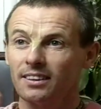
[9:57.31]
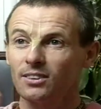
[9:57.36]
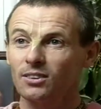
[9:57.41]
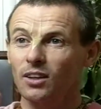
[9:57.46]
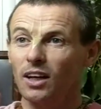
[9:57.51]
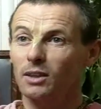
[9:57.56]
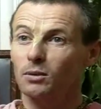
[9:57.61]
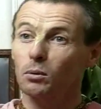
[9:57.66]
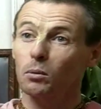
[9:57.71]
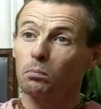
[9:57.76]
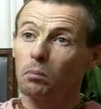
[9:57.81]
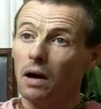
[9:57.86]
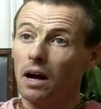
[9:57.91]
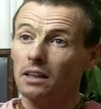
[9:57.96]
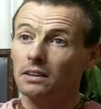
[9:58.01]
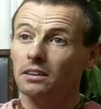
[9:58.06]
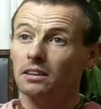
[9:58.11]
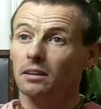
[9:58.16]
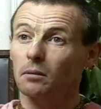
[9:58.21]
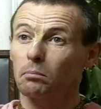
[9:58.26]
So as we were
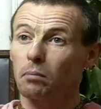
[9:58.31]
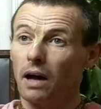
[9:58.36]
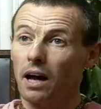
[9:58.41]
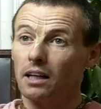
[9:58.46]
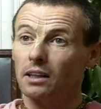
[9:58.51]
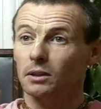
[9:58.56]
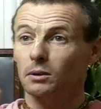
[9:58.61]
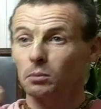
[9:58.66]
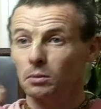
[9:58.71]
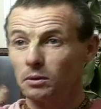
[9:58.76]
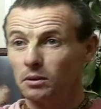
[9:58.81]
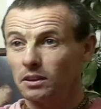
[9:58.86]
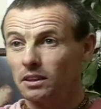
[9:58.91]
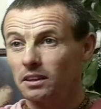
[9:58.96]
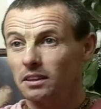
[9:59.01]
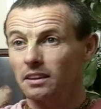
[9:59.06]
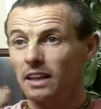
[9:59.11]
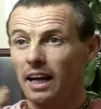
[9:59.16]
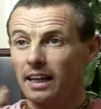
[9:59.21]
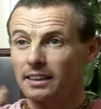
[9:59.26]
passing the palace, we were in
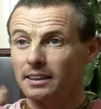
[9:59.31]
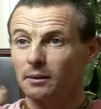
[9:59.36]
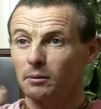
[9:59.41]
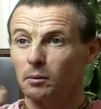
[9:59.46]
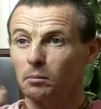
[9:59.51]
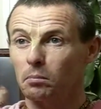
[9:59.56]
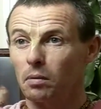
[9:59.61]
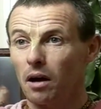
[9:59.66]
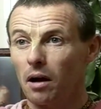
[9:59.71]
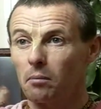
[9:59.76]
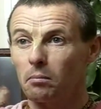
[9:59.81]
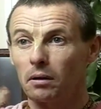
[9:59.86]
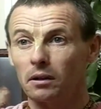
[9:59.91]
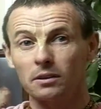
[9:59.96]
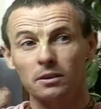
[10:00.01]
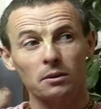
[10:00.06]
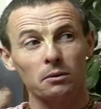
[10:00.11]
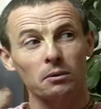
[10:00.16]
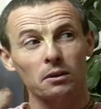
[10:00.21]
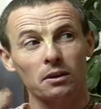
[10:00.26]
a taxi with
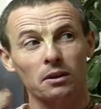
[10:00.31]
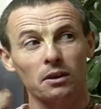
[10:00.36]
Prabhupada. So we